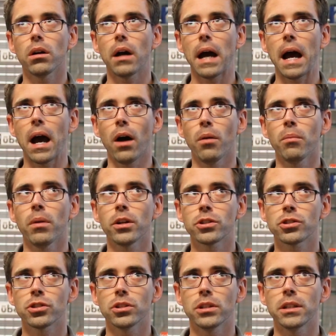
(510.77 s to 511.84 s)
how
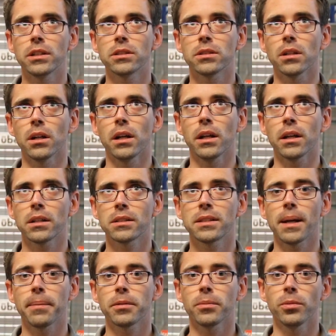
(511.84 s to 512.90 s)
much is an
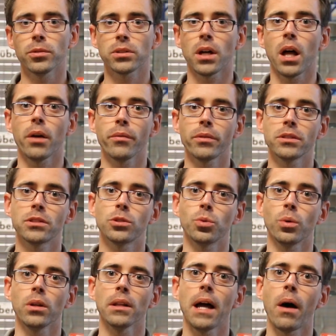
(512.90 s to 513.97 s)
acceptable tolerance
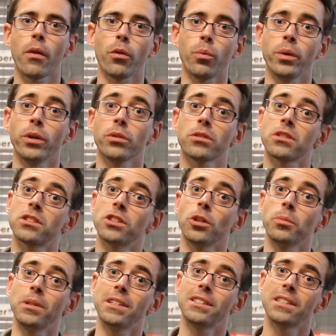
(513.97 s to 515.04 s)
to allow the wheel to
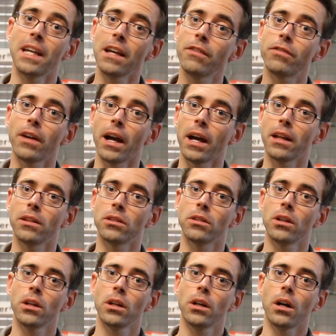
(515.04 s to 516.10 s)
still be safe and